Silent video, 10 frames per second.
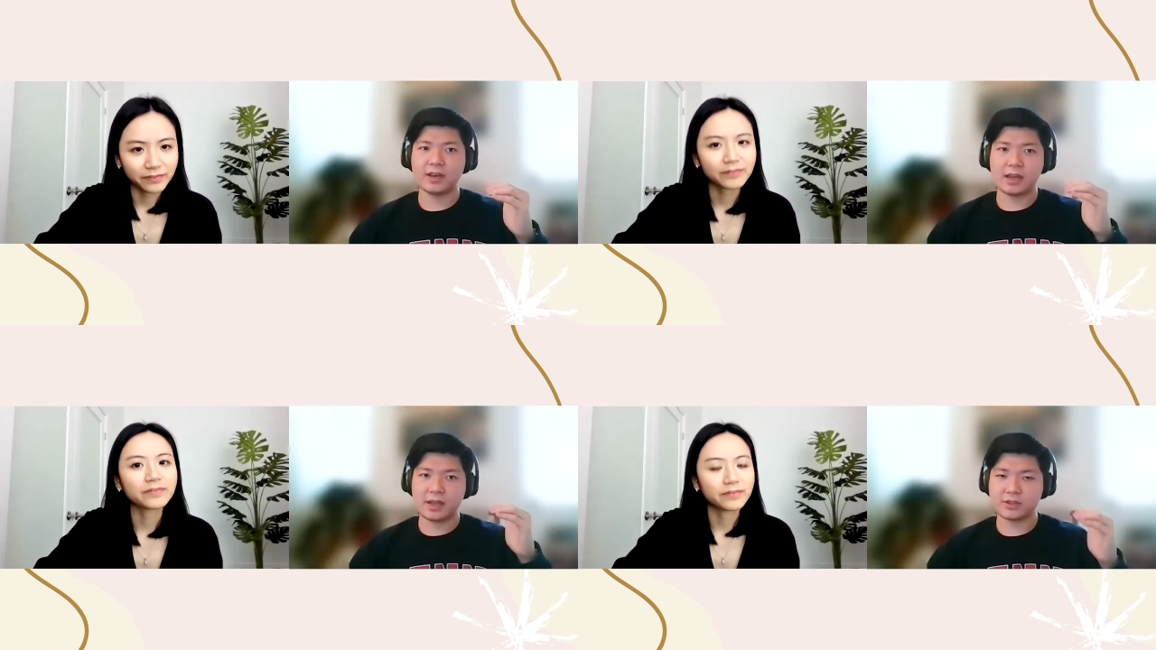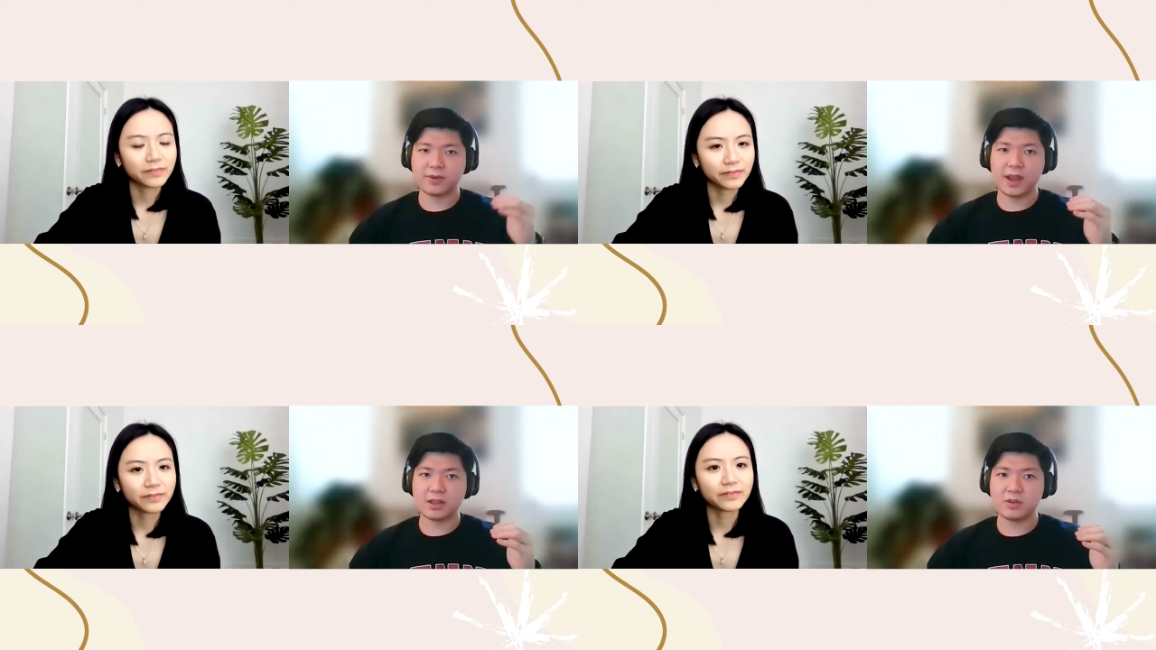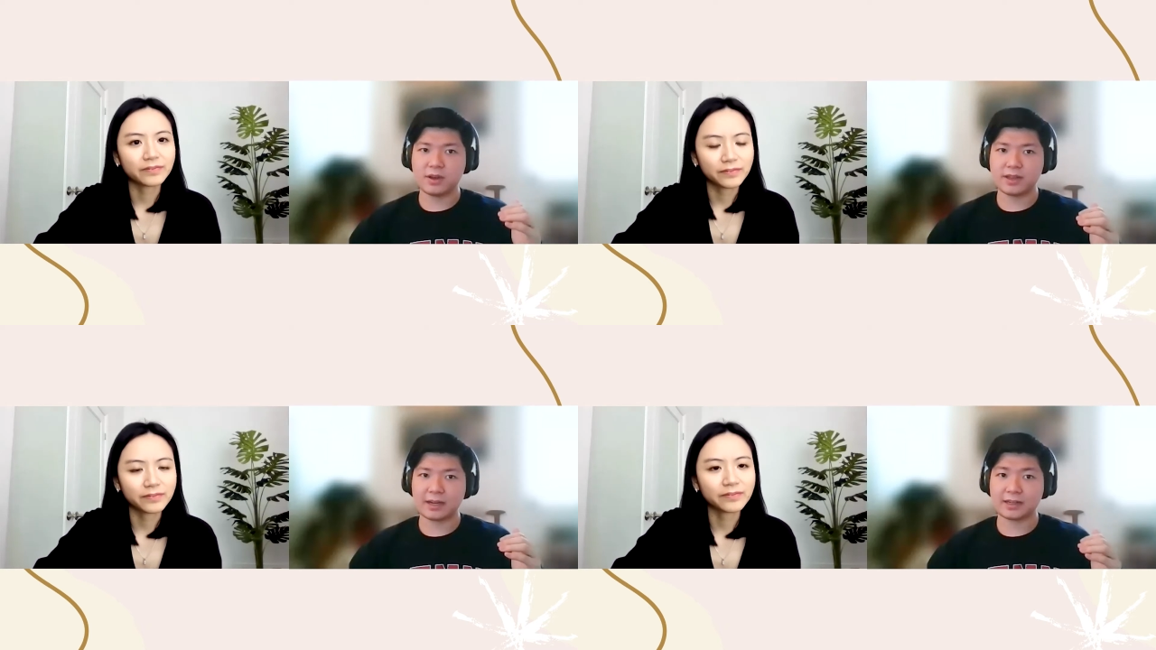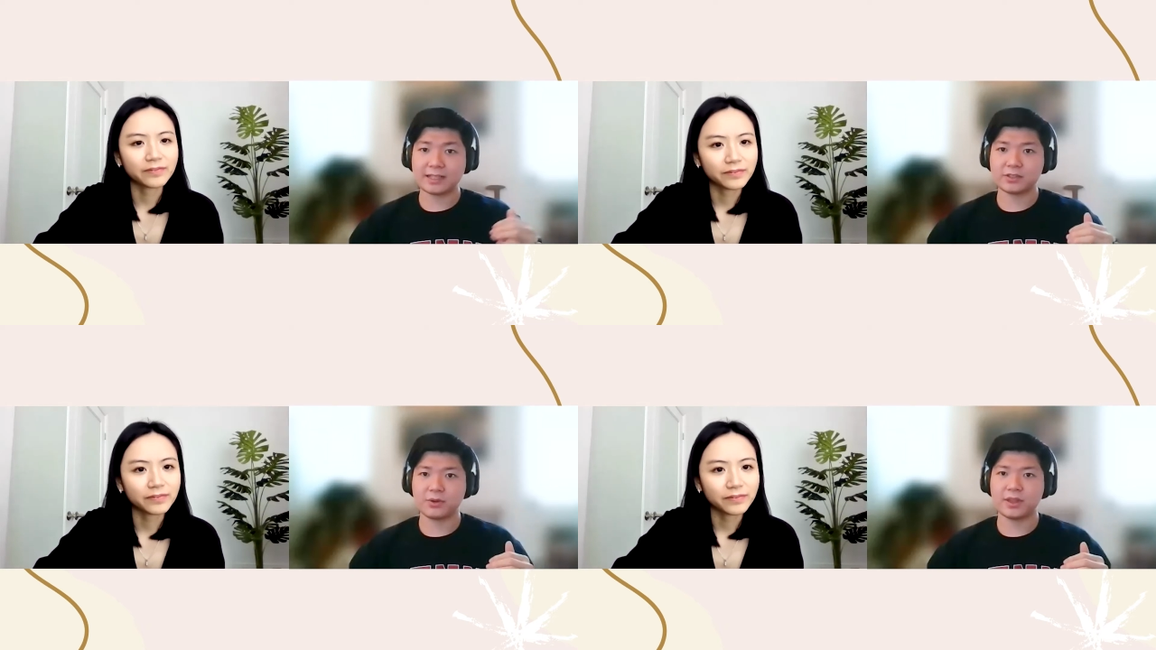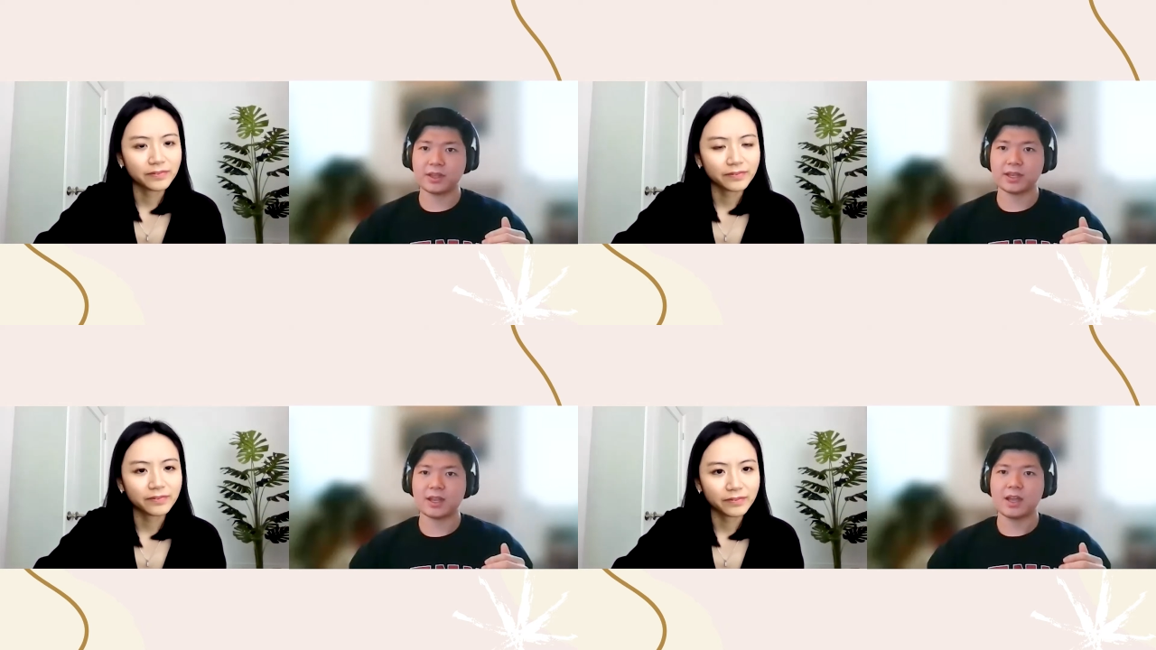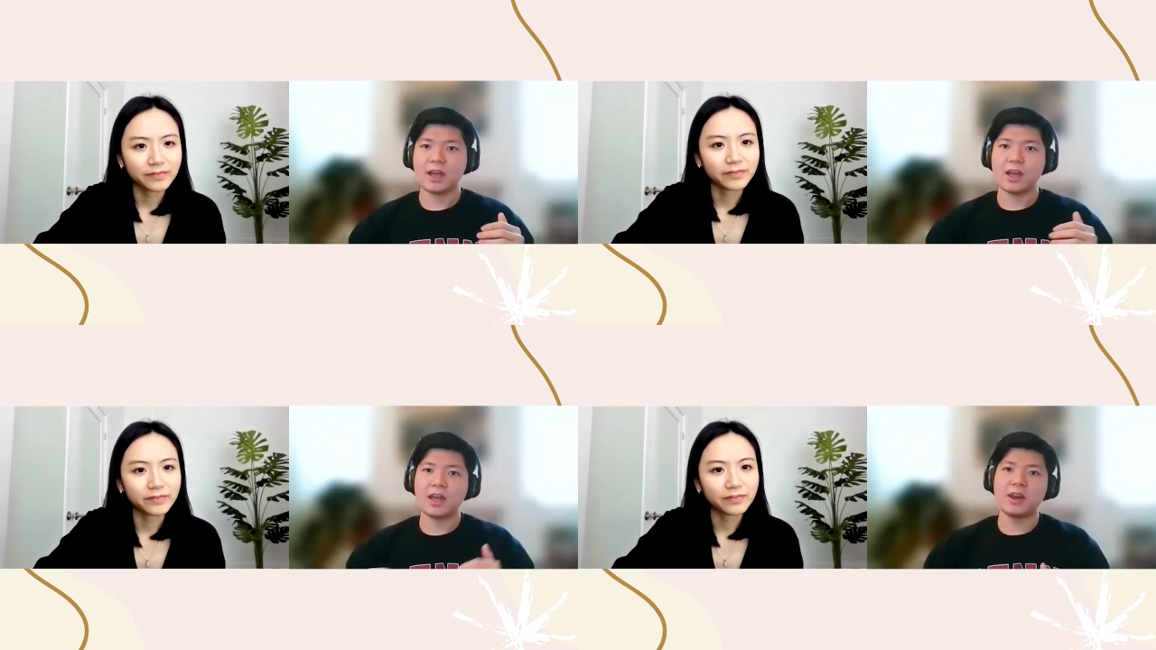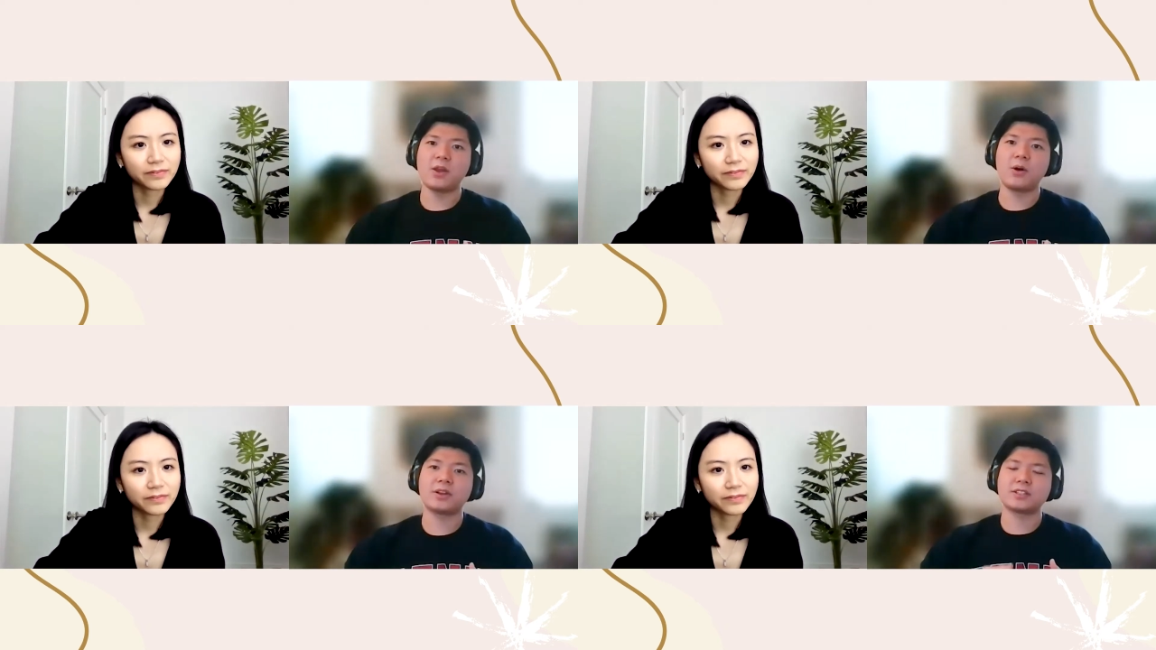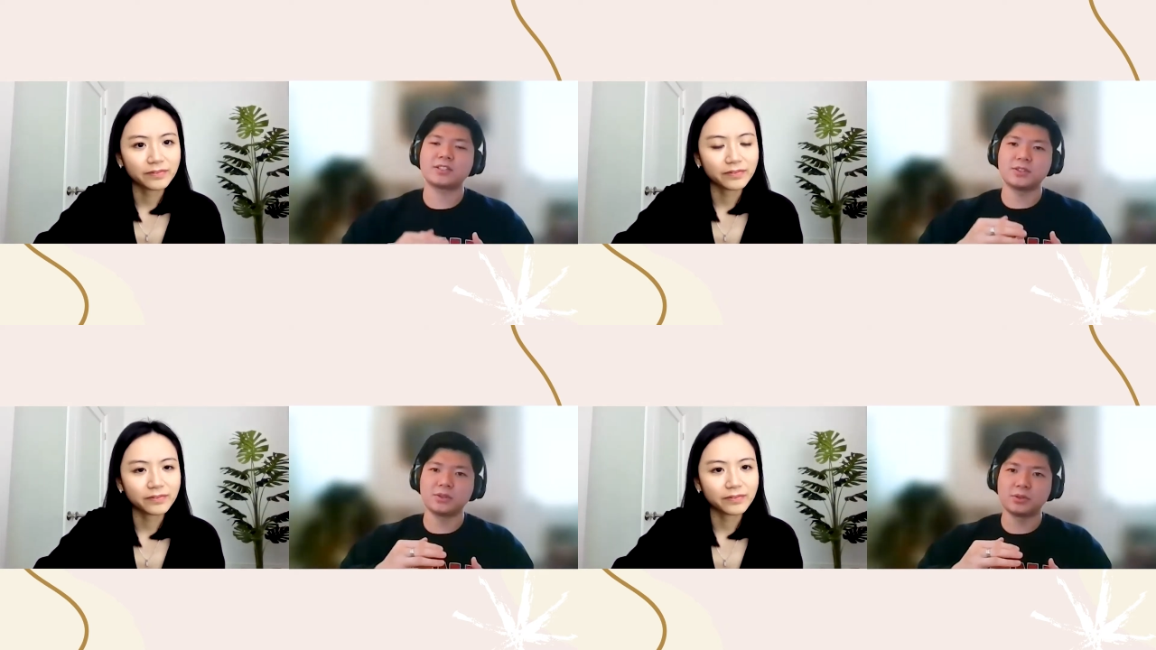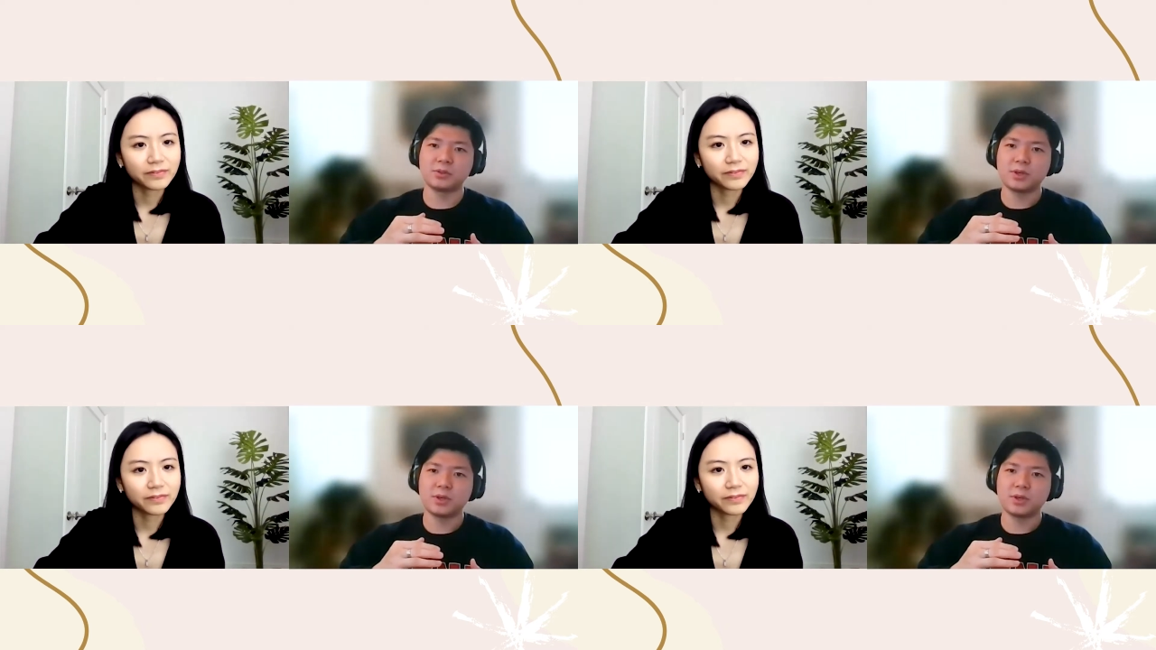Speaker 1: and they train you in that classical thinking in order to